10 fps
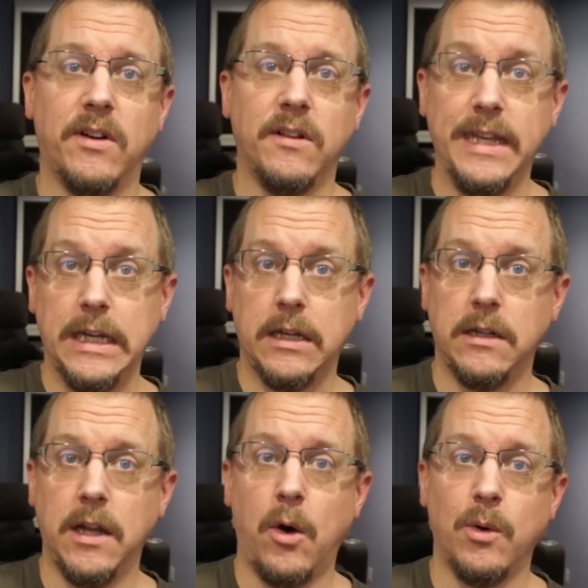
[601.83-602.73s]
a link
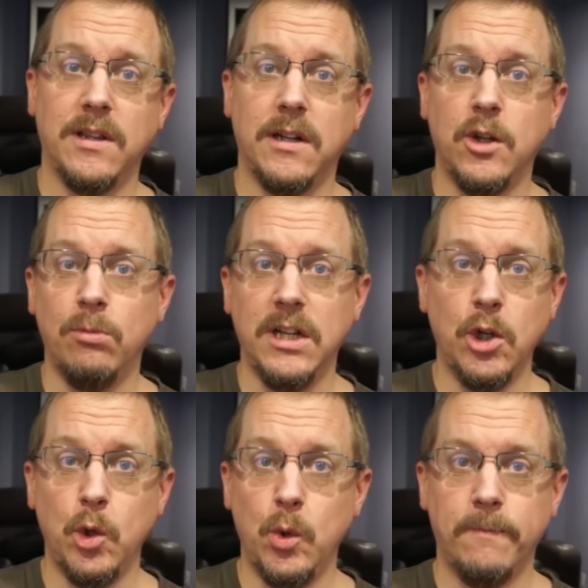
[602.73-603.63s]
down in the
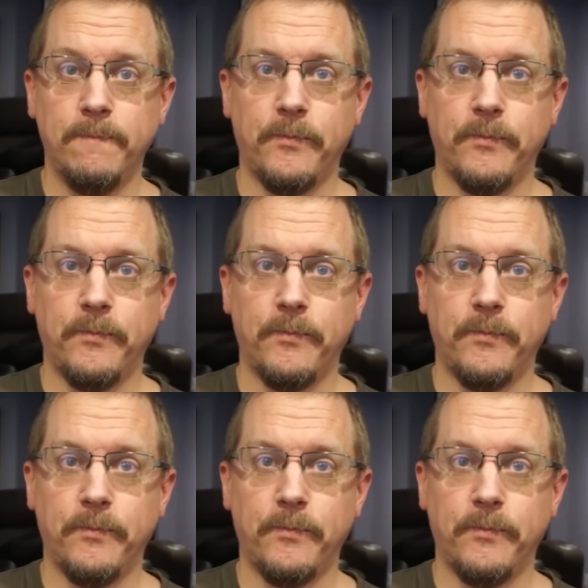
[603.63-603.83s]
doobly-doo.